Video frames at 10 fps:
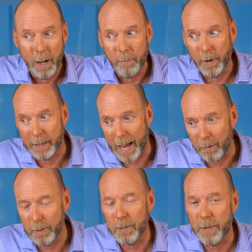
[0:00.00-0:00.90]
But that
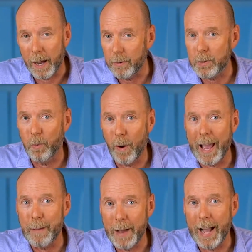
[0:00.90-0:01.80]
was
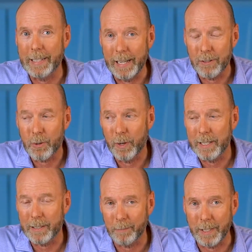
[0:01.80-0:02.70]
way back then. It was
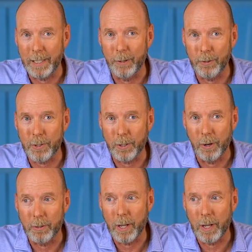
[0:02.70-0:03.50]
20-something years ago.